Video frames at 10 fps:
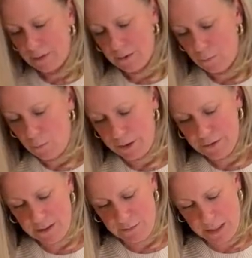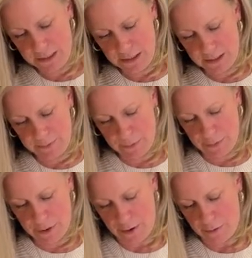where did my teaspoon
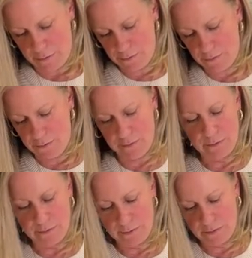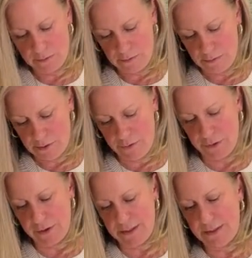go? Oh, there
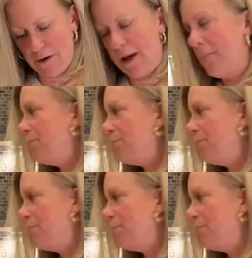it is. Okay.